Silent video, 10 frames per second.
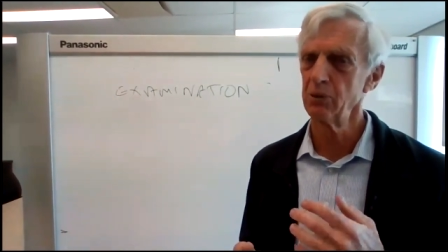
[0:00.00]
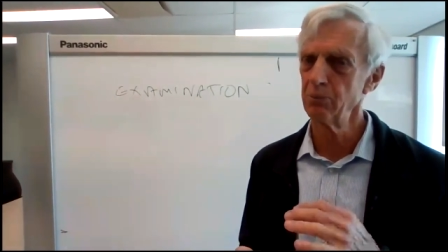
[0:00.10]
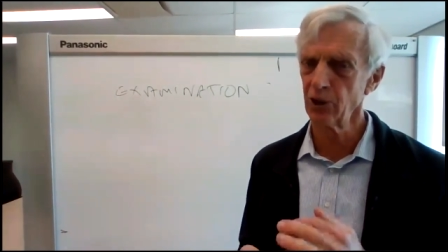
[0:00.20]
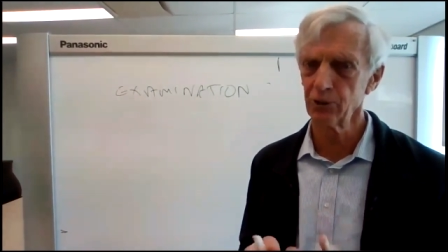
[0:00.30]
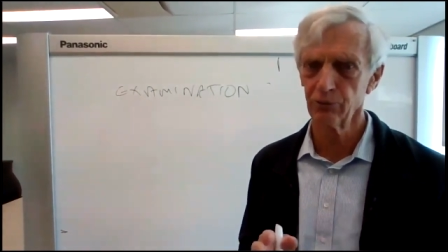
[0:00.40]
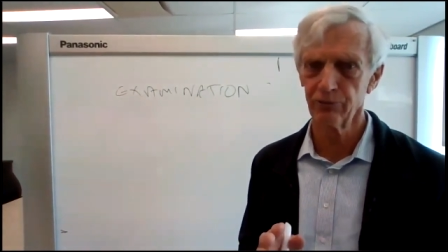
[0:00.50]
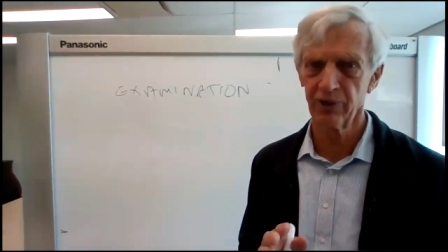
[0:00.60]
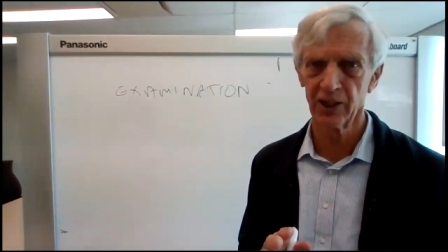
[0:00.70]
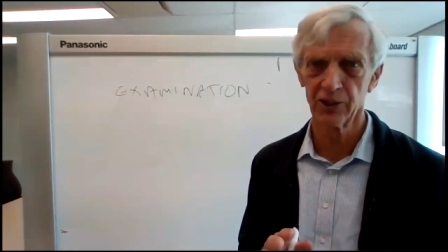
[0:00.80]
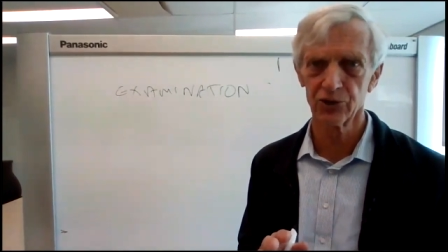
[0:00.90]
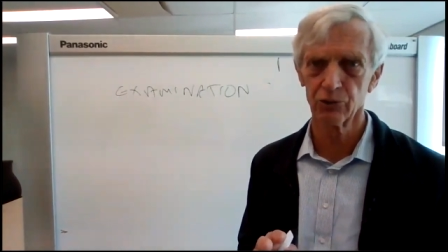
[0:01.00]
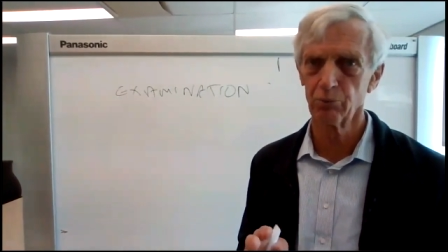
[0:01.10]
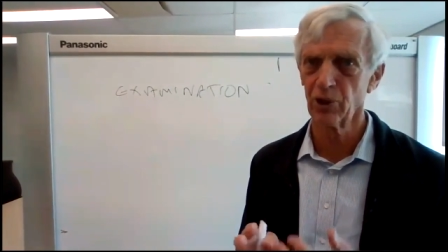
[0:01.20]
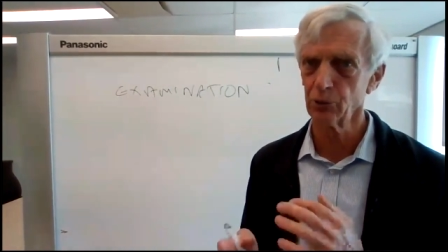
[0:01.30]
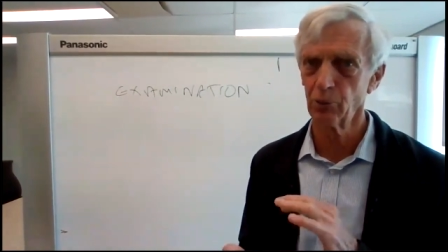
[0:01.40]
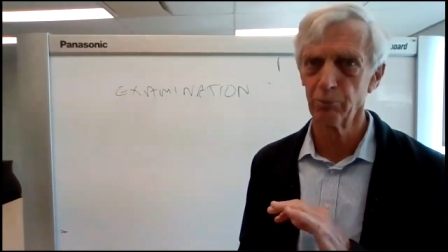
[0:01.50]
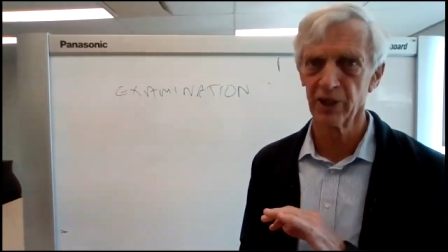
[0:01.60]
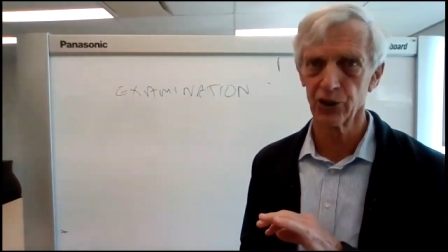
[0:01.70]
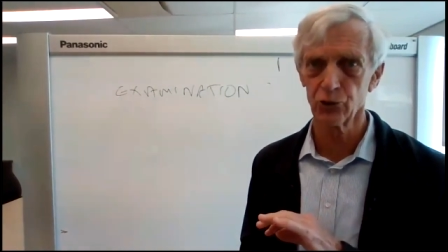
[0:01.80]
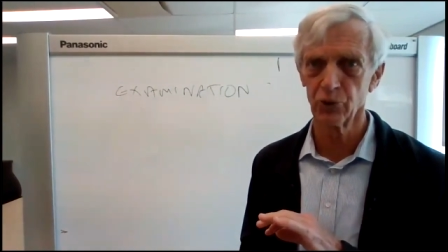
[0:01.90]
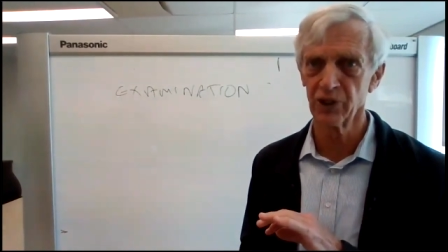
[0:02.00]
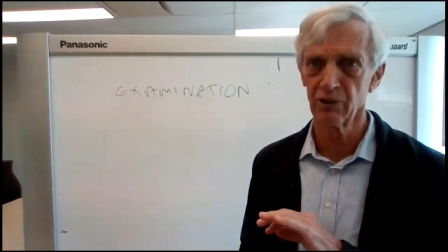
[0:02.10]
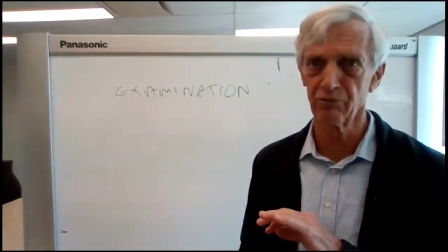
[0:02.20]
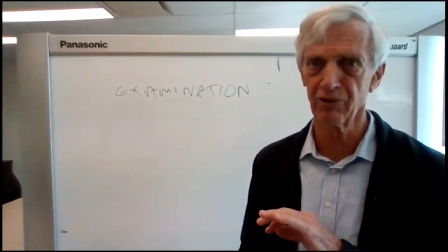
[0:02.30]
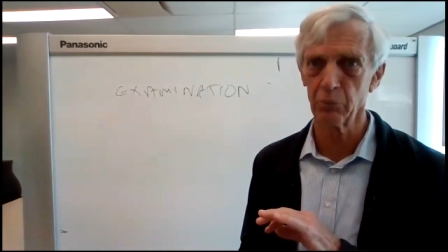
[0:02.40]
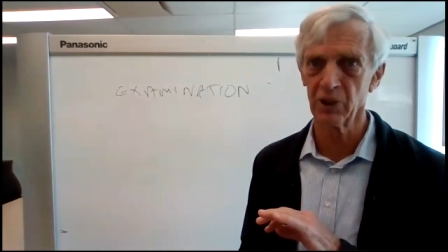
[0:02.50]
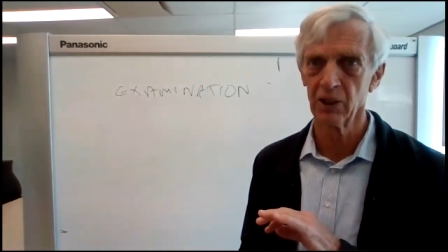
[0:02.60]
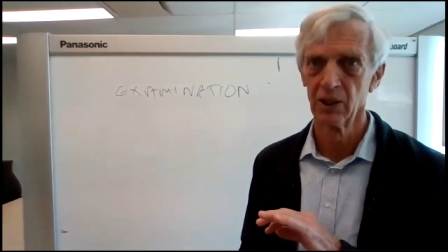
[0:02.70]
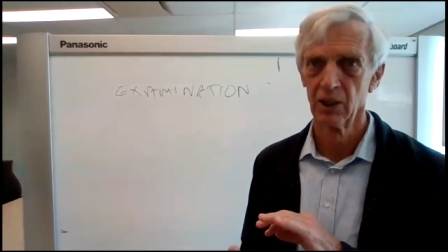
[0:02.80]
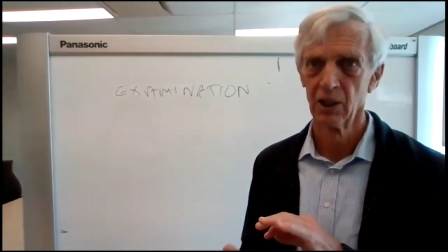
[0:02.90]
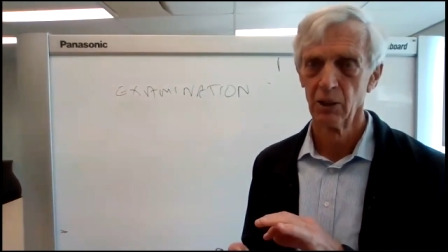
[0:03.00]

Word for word: maybe multiple fathers or multiple mothers within a family.